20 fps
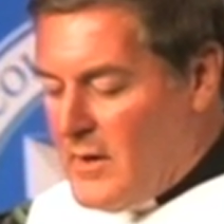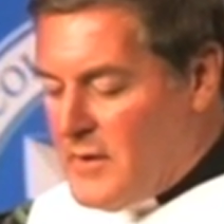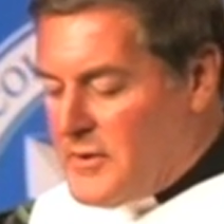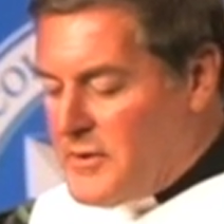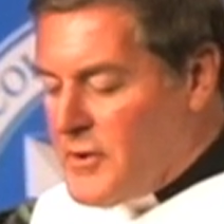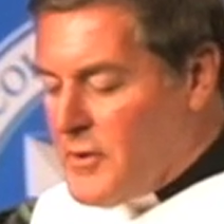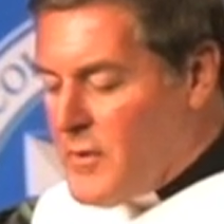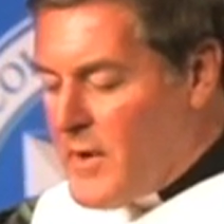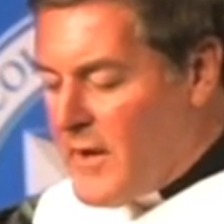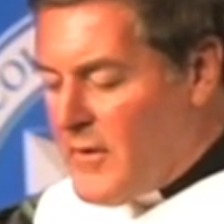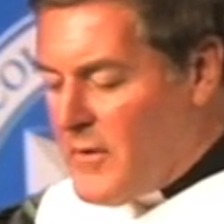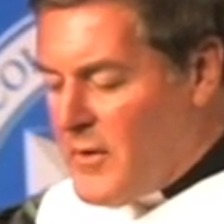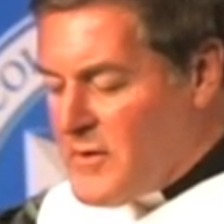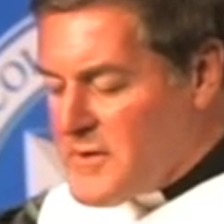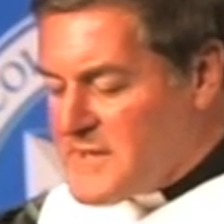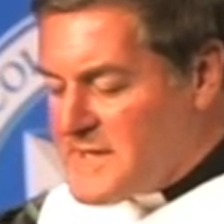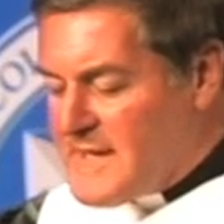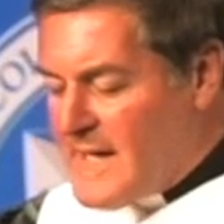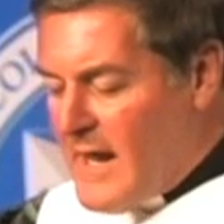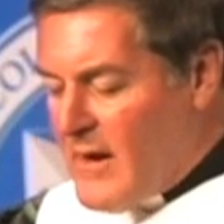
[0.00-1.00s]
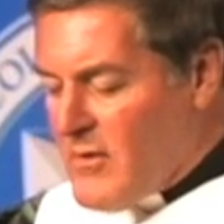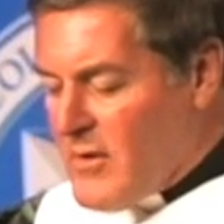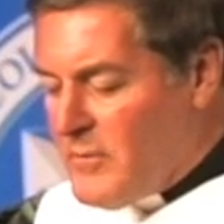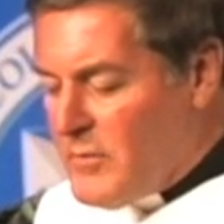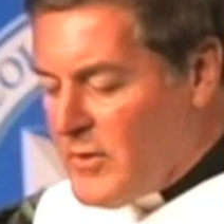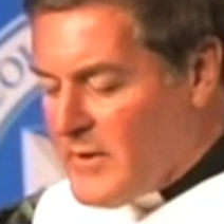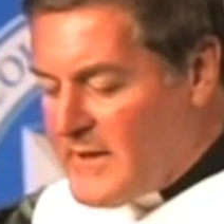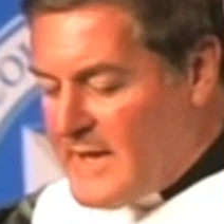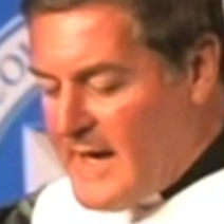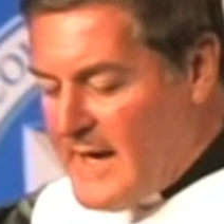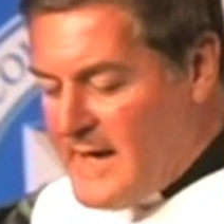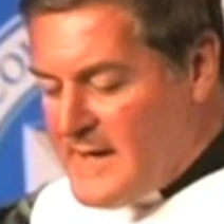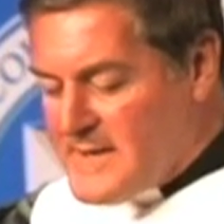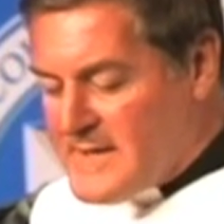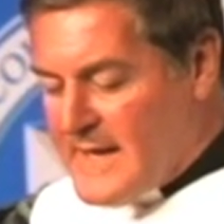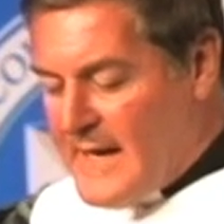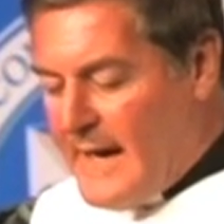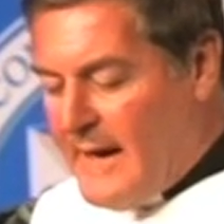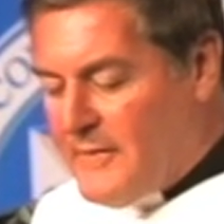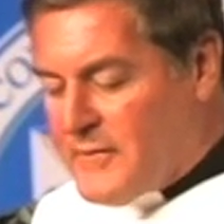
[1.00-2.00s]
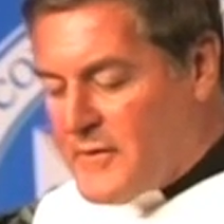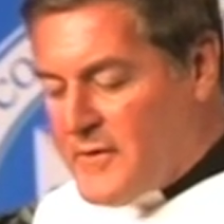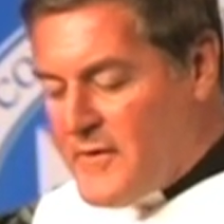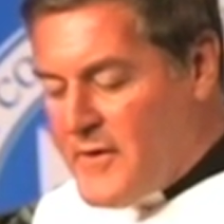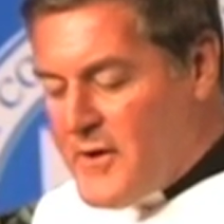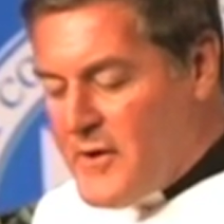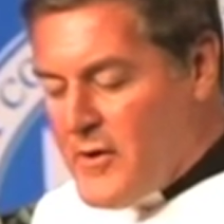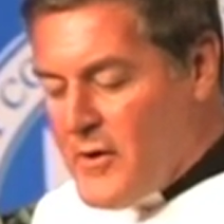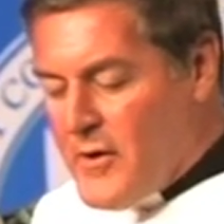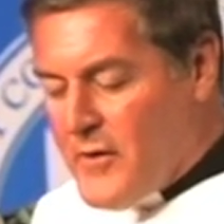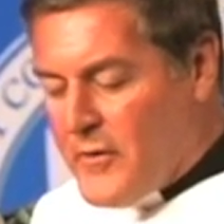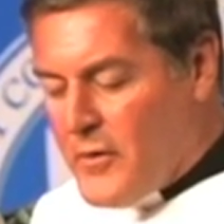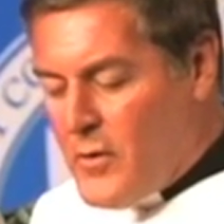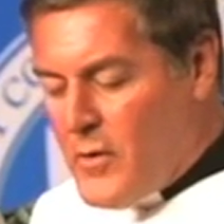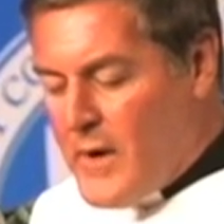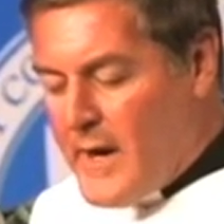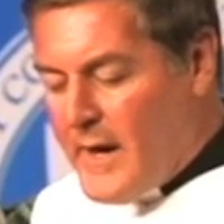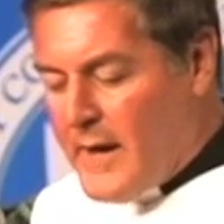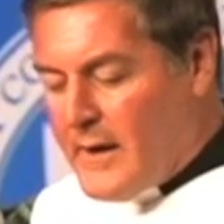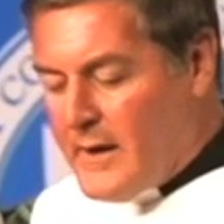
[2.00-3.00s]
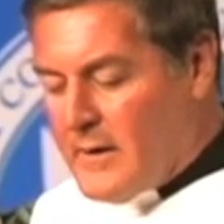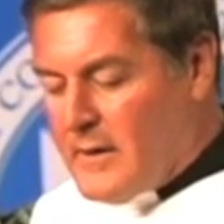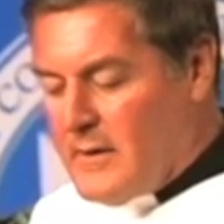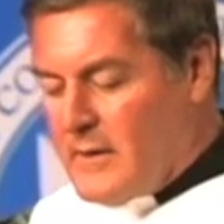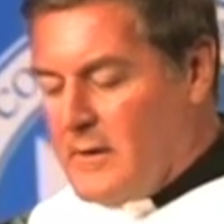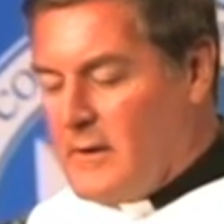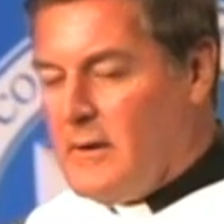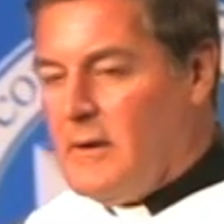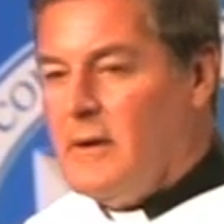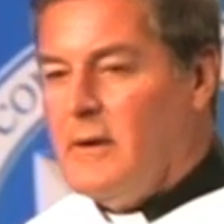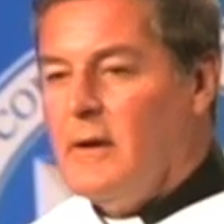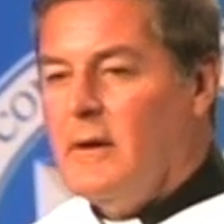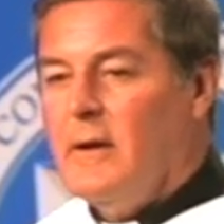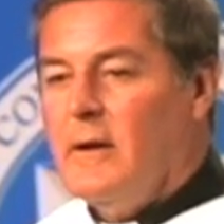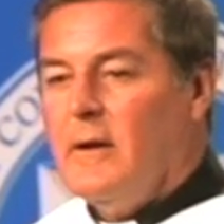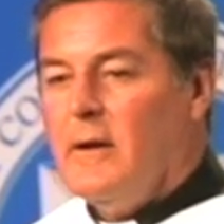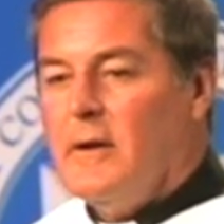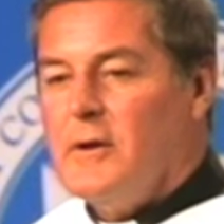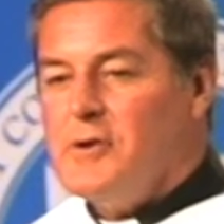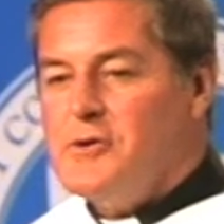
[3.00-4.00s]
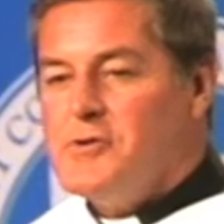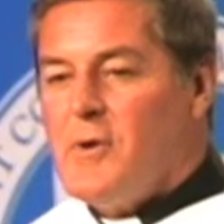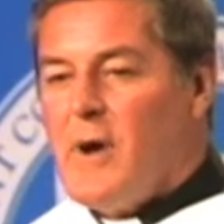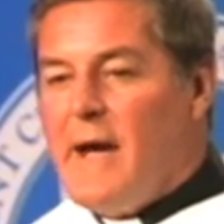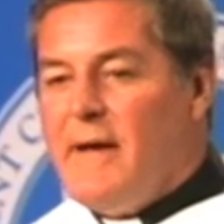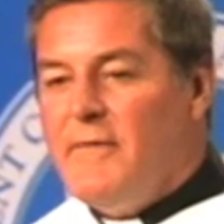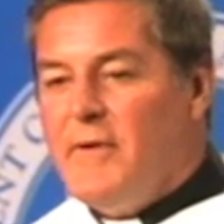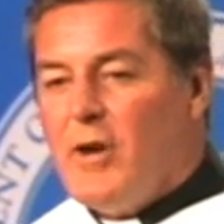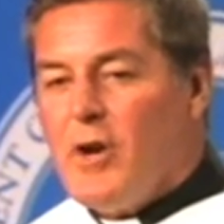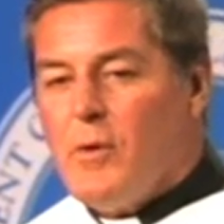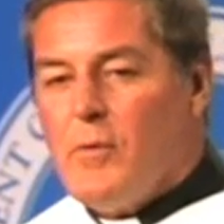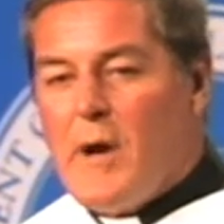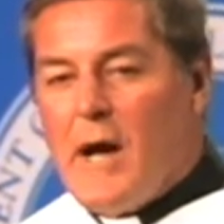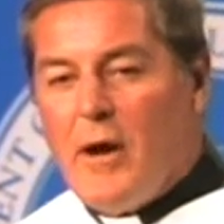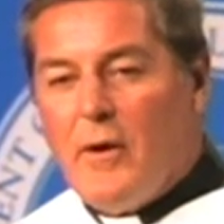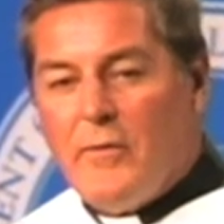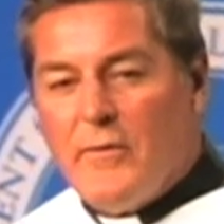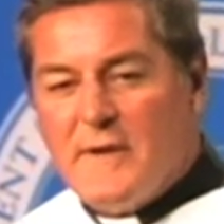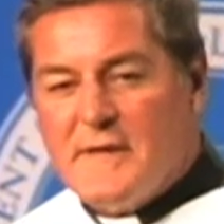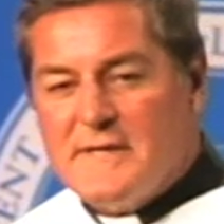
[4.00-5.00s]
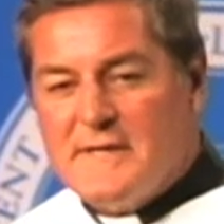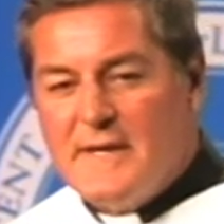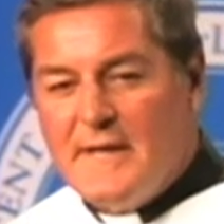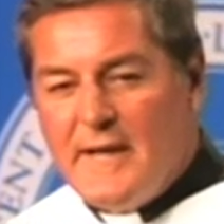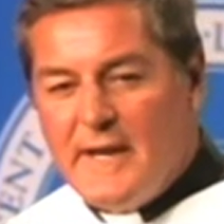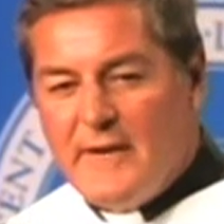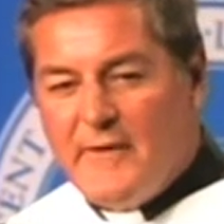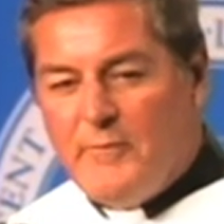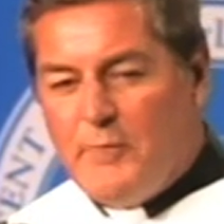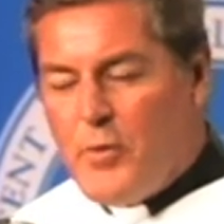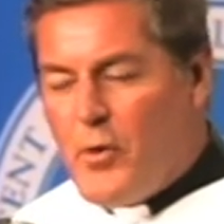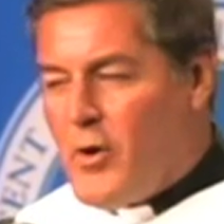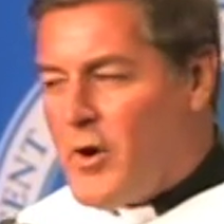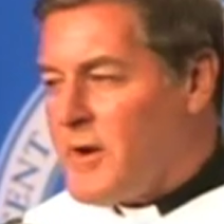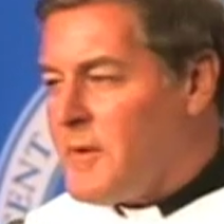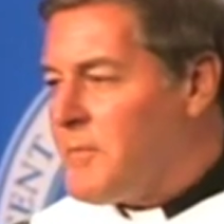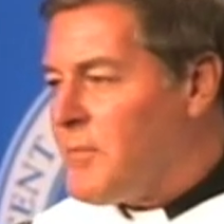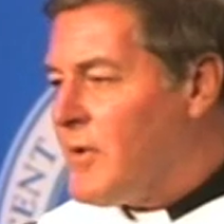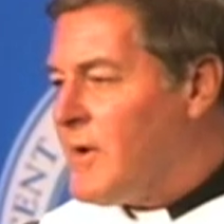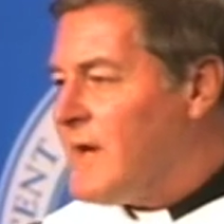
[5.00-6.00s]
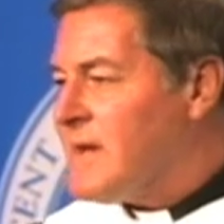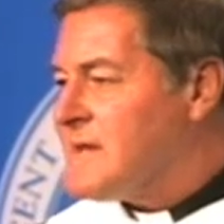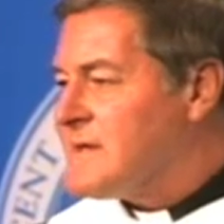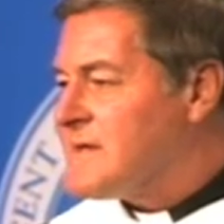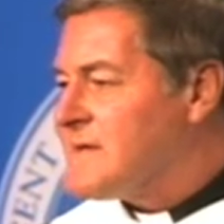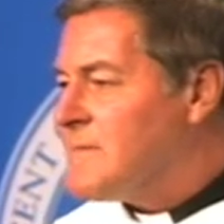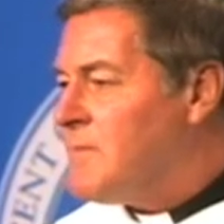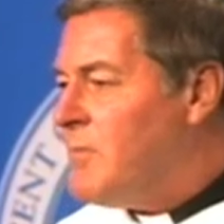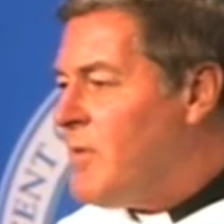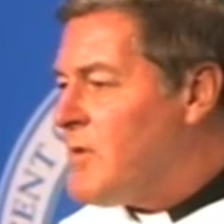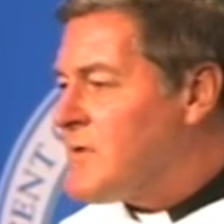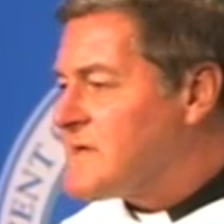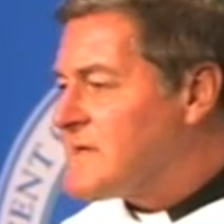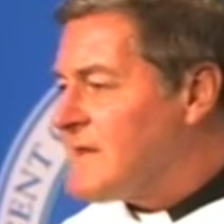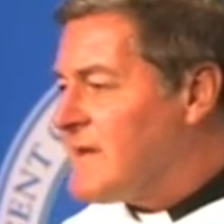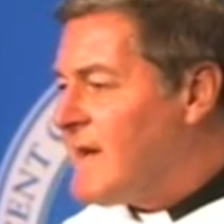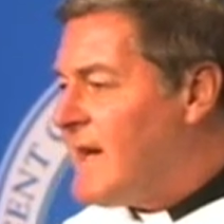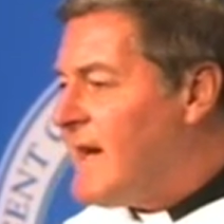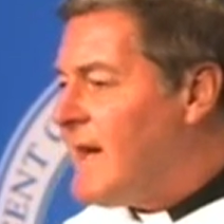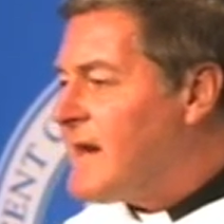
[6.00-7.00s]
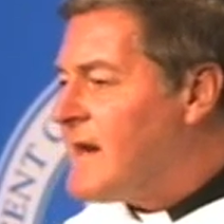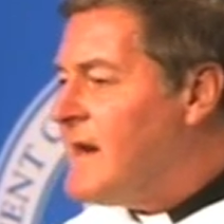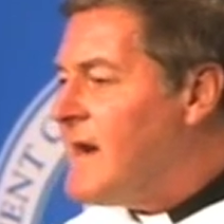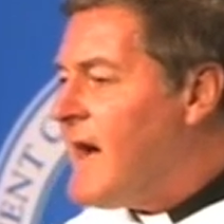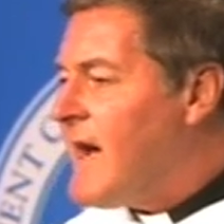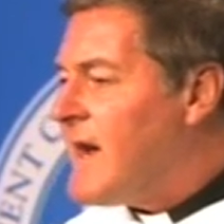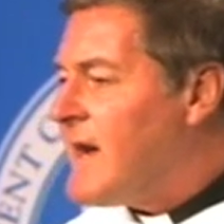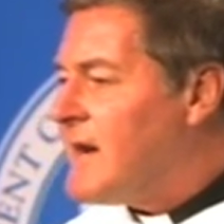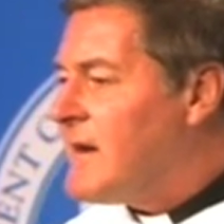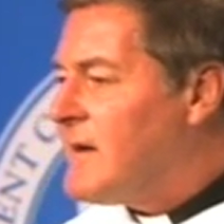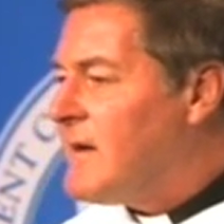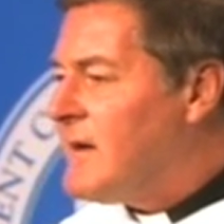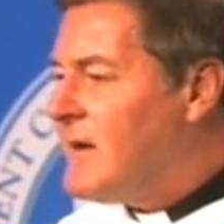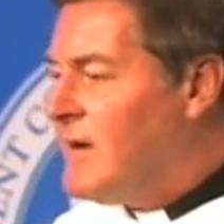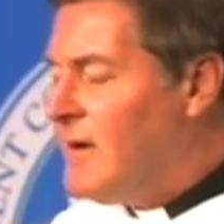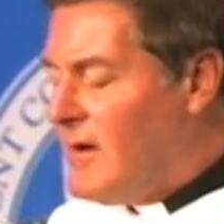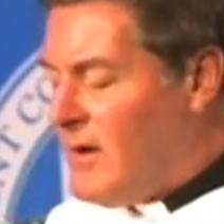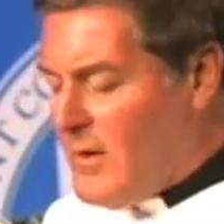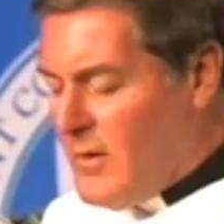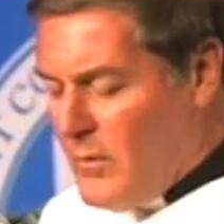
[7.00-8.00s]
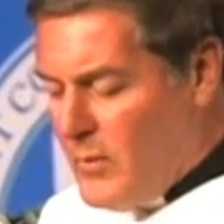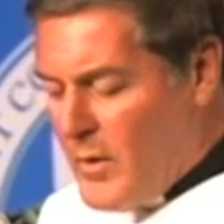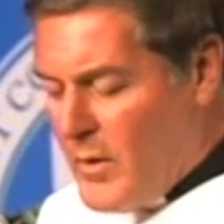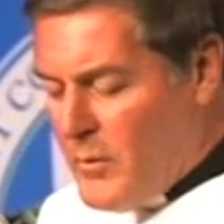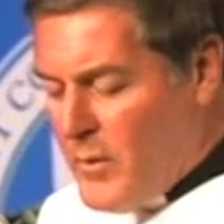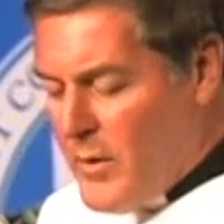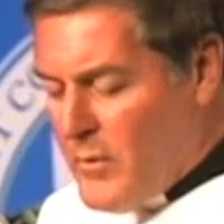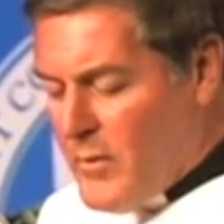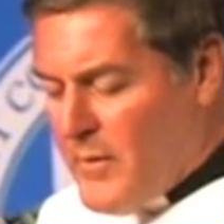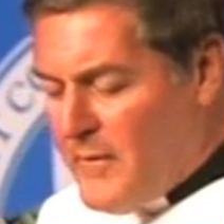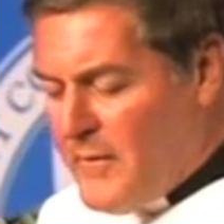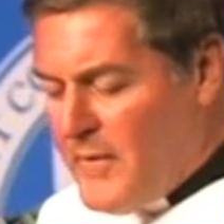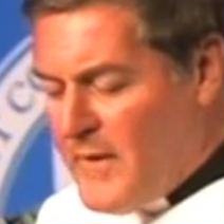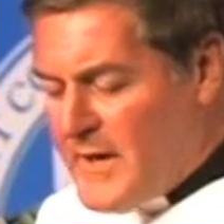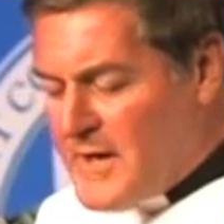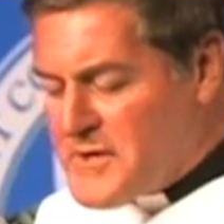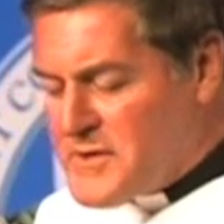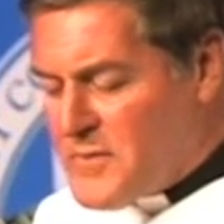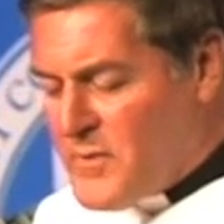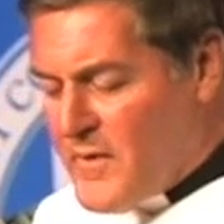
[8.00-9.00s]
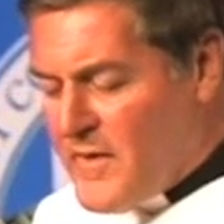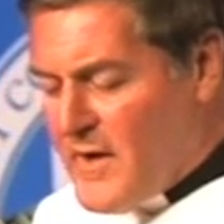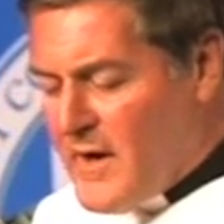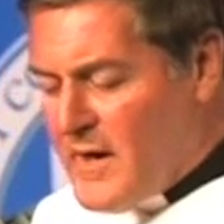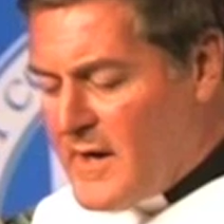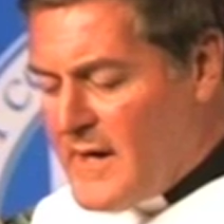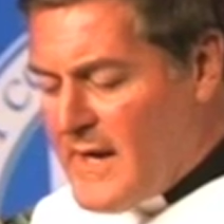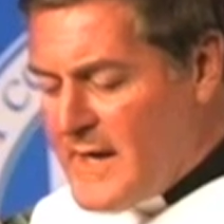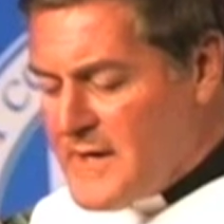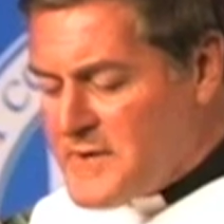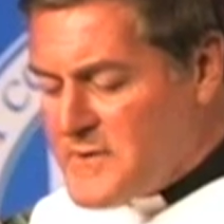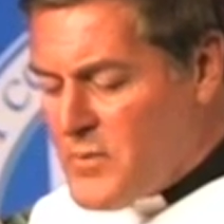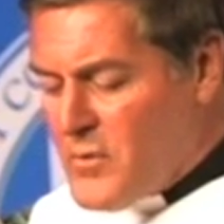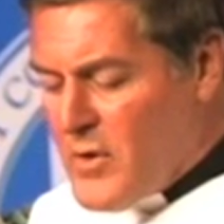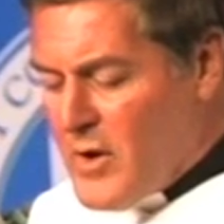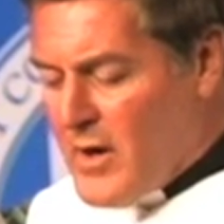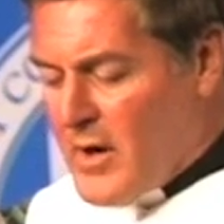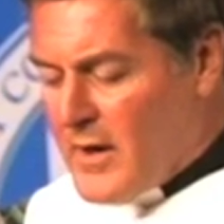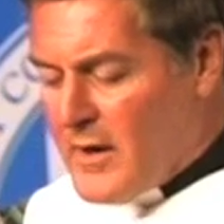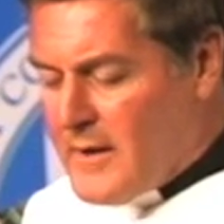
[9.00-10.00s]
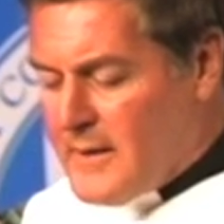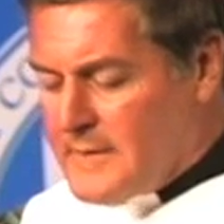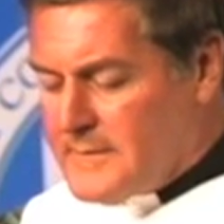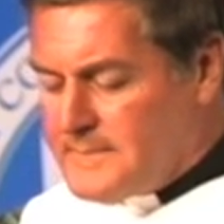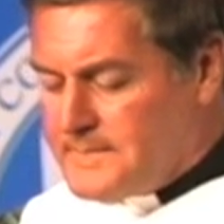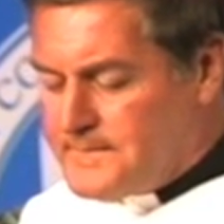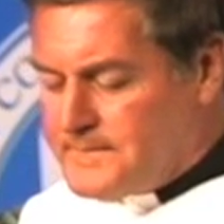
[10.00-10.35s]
During those terrible days after the earthquake, driving around the city of Port-au-Prince, mostly at night when we were finished with our day's work,